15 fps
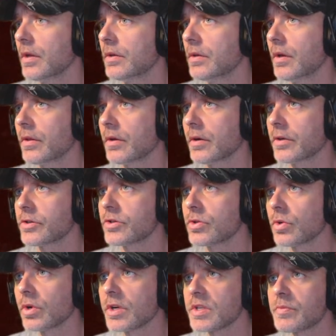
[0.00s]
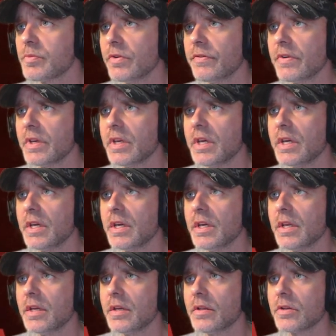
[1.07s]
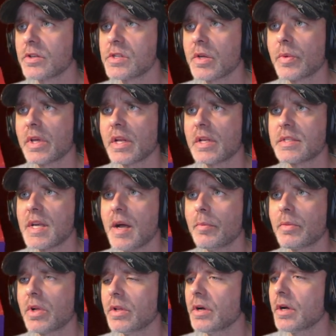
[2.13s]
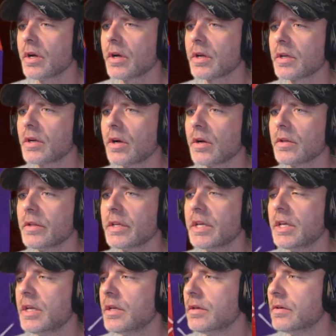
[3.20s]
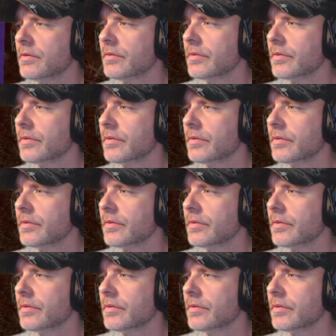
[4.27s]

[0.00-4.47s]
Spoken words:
Another tourist moving in. Looks like we got a Tom Clark and Arlene.